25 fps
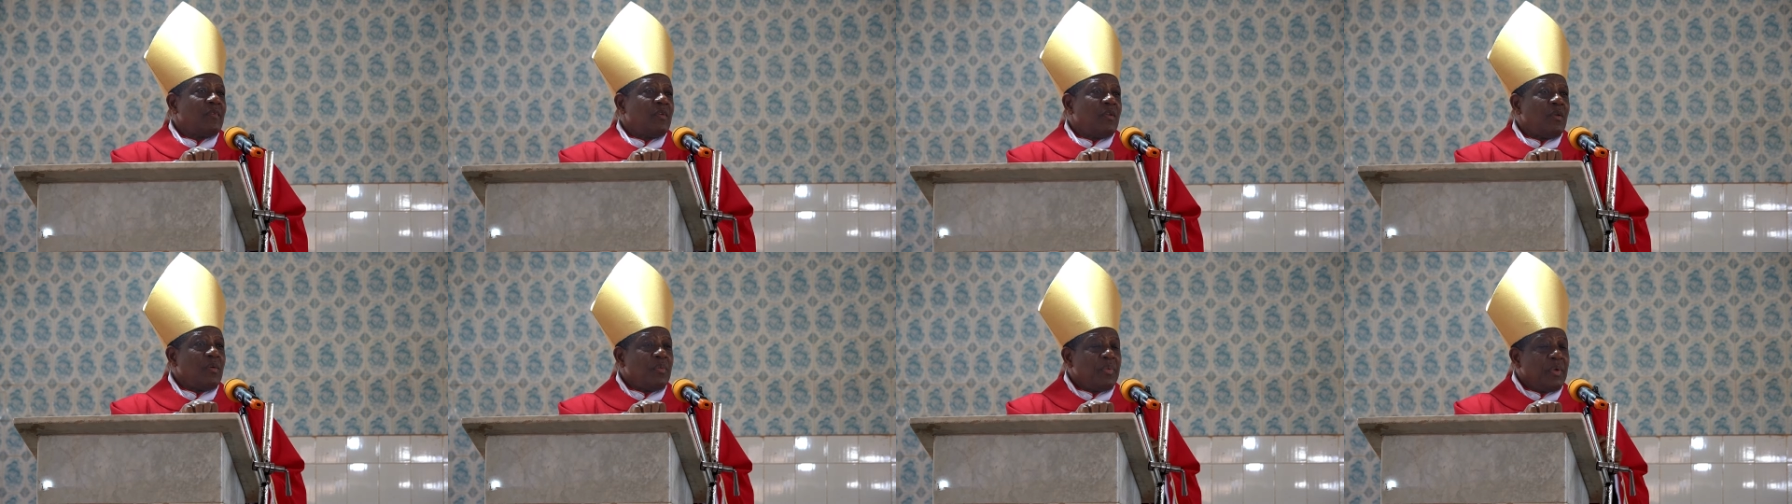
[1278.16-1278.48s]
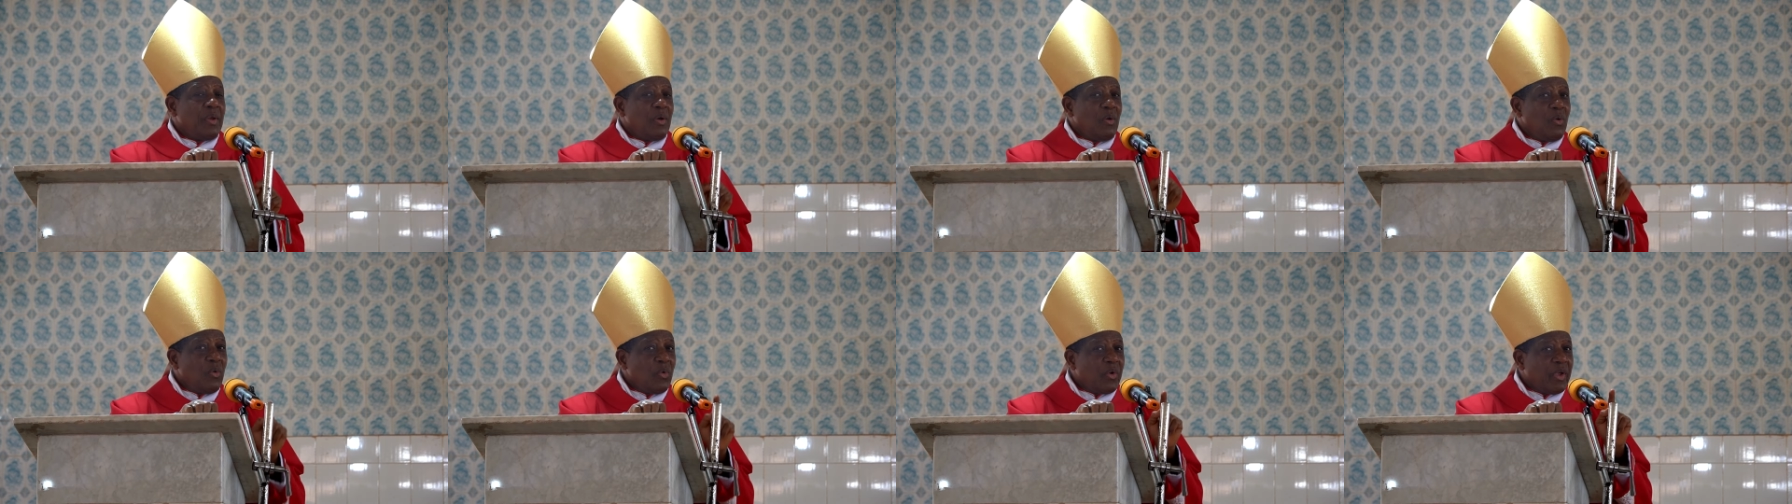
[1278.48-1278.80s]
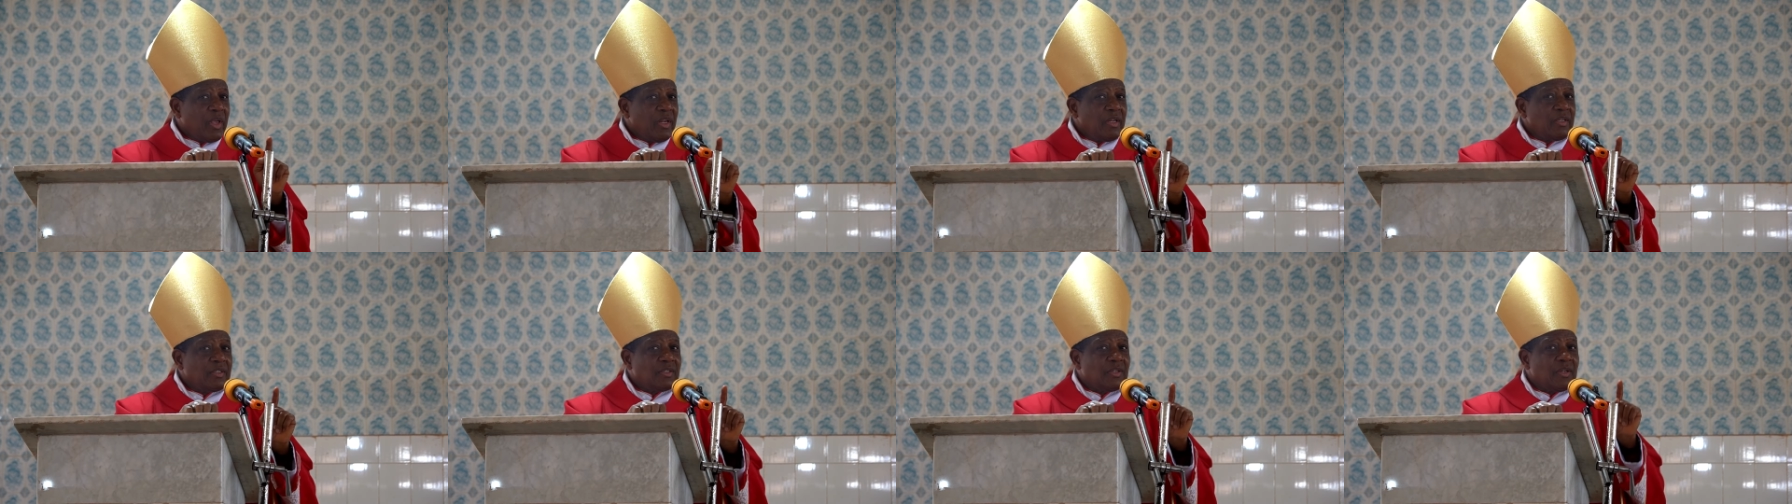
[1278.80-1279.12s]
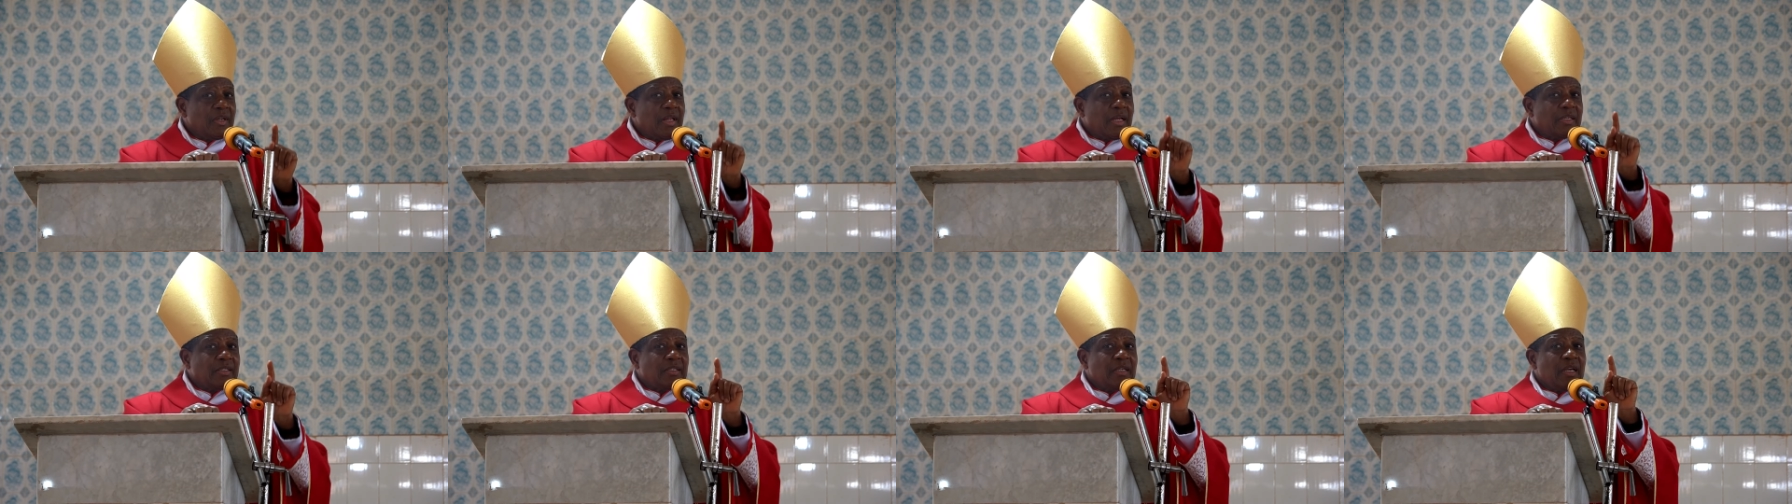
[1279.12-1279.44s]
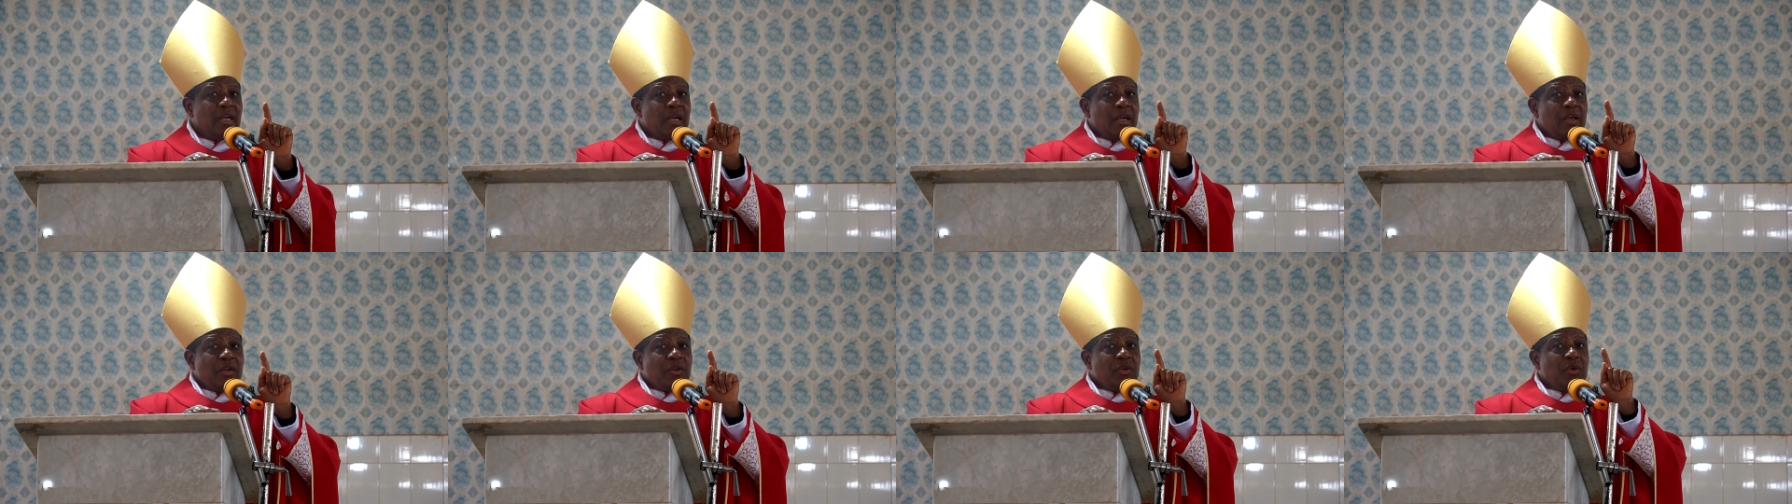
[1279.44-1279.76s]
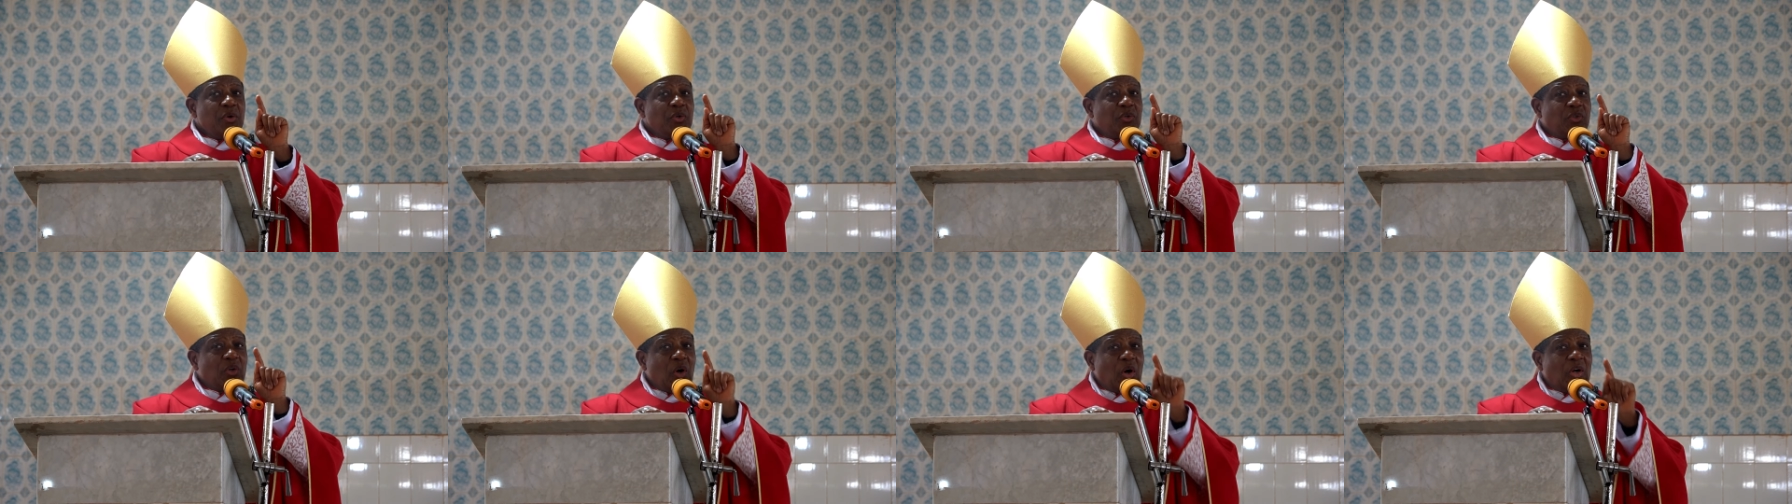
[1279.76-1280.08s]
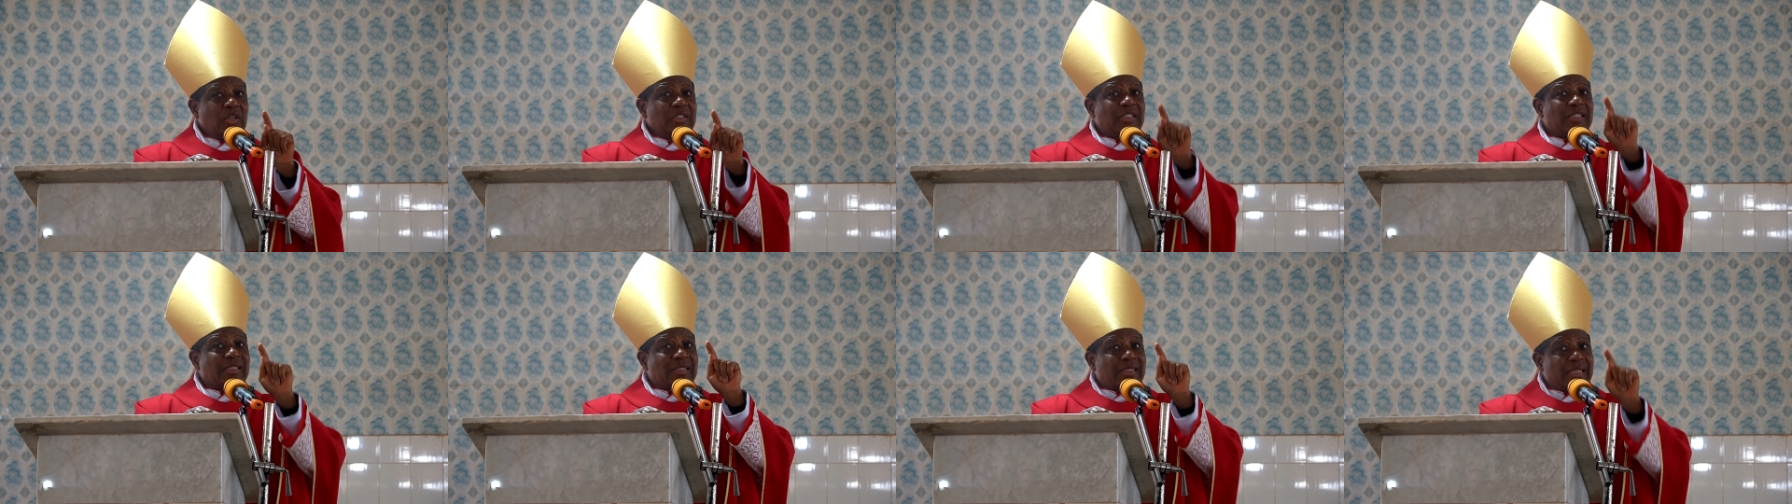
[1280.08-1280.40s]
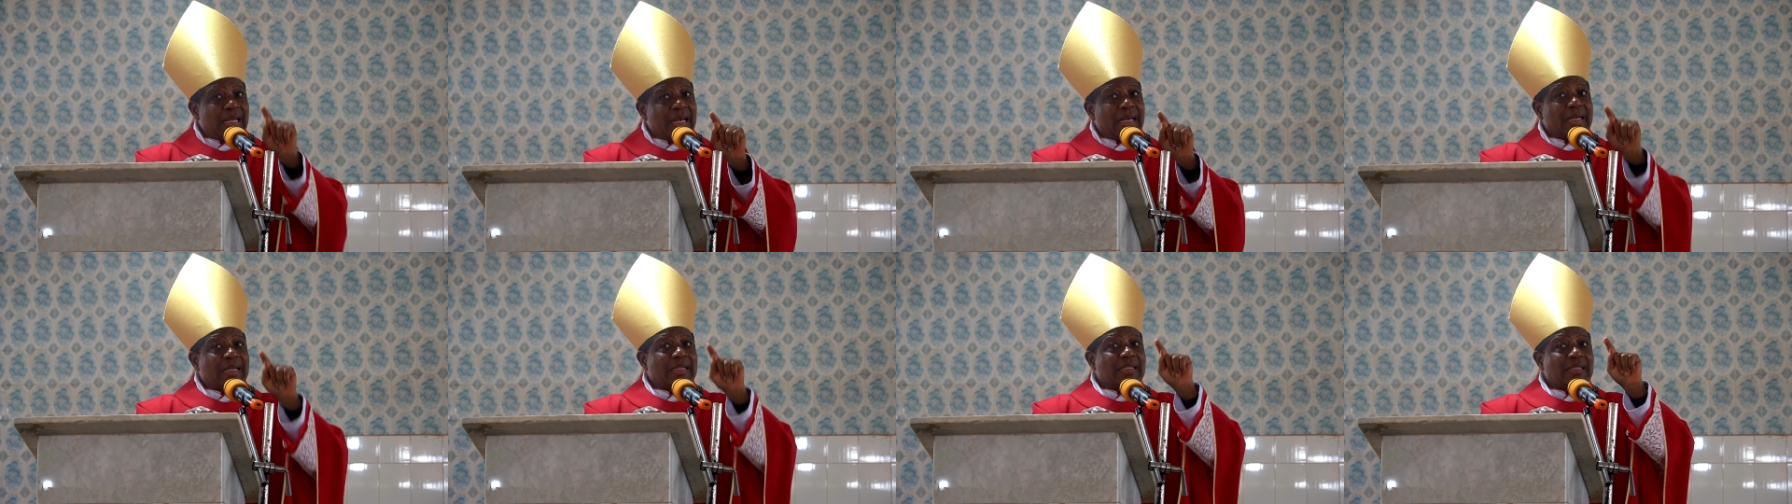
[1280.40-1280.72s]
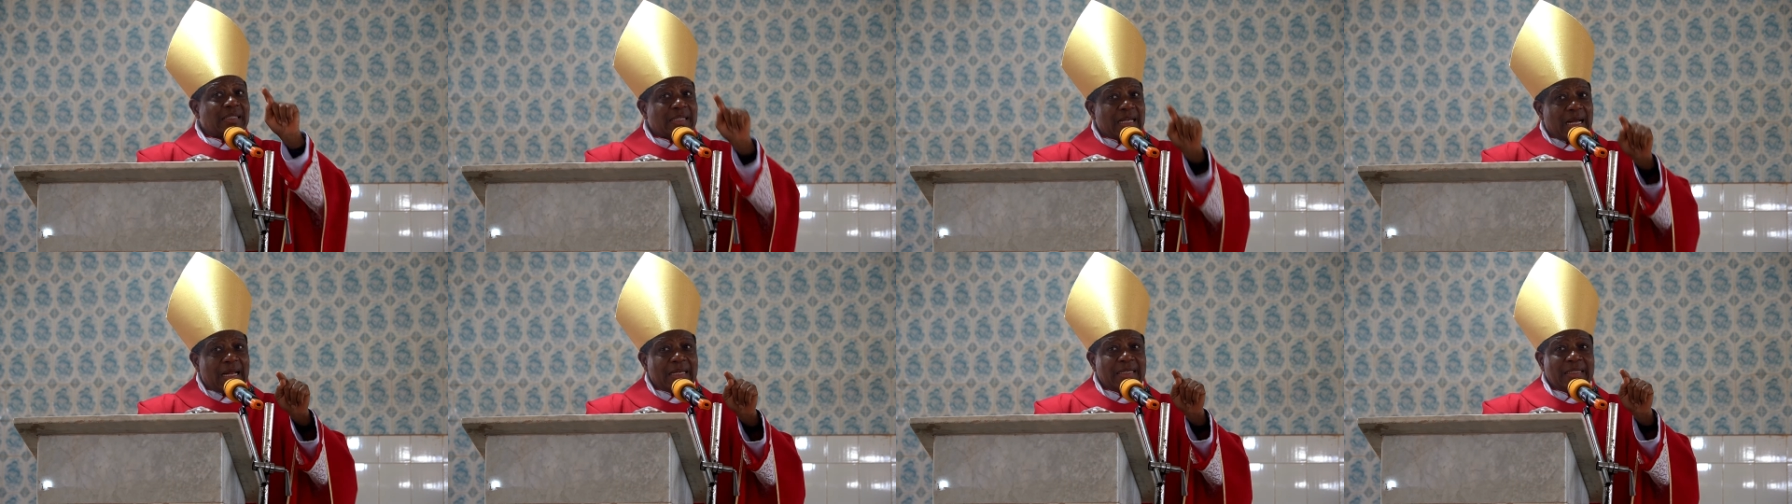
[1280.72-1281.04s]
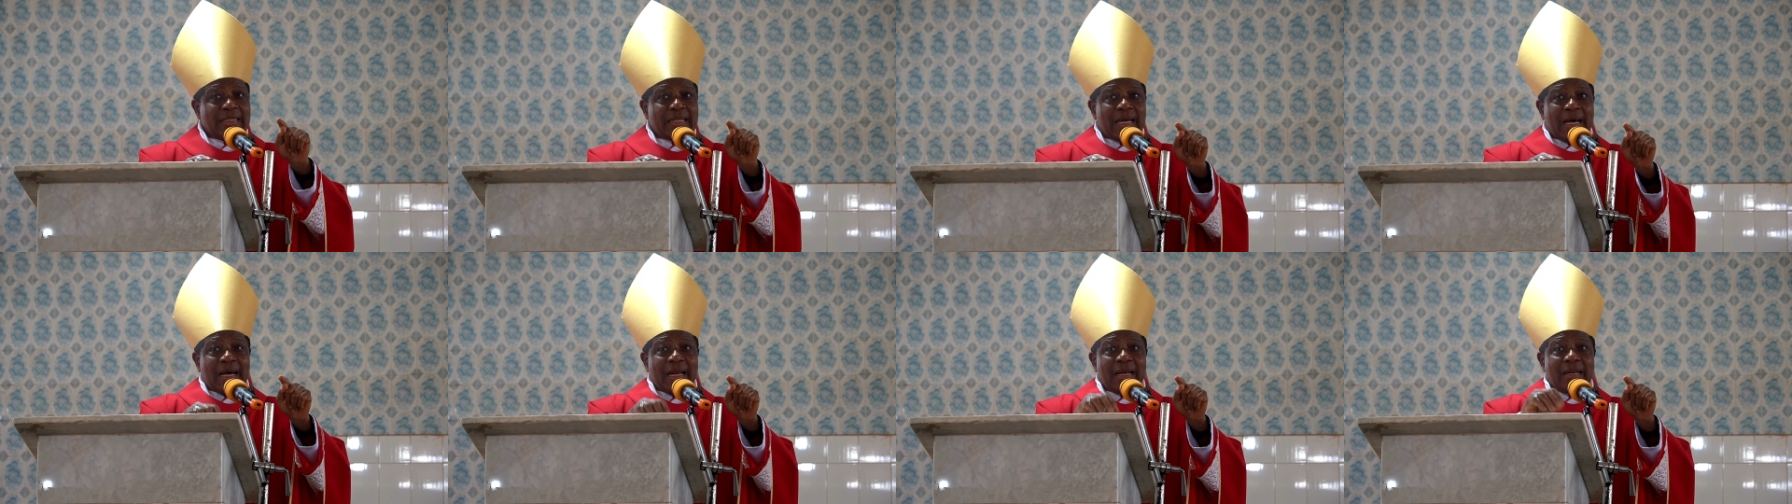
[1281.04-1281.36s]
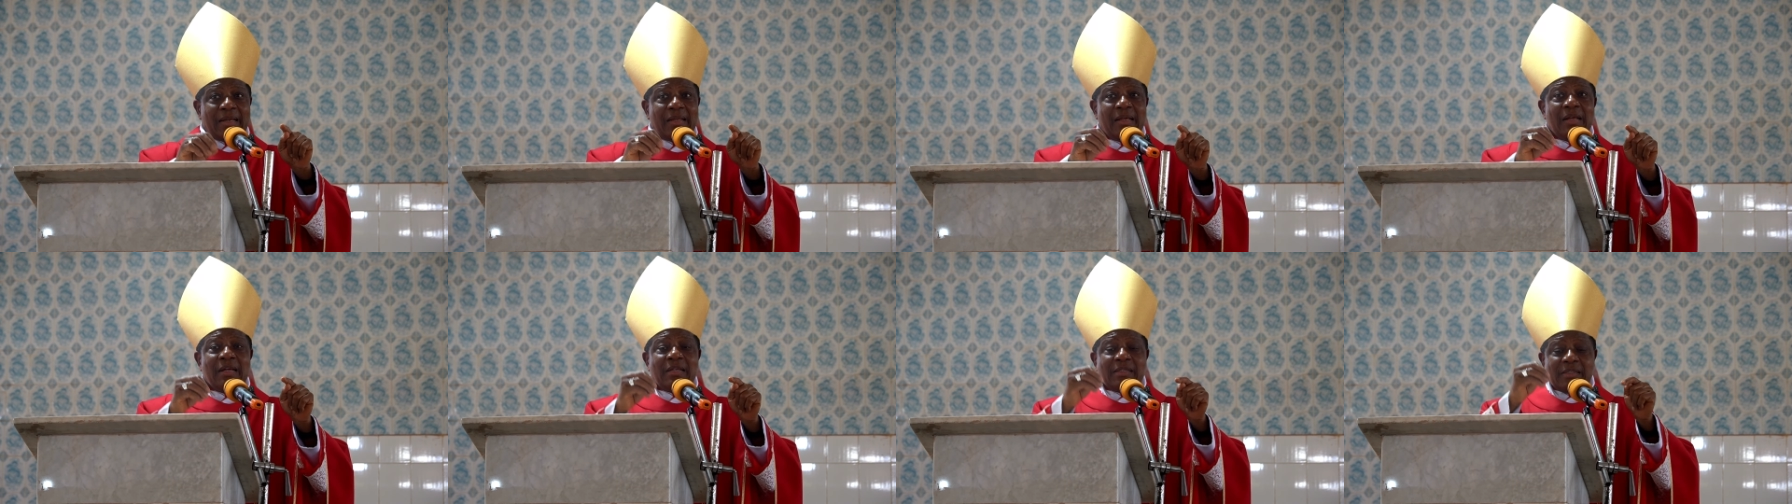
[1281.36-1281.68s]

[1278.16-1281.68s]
You'll be looking so that you don't take scandal.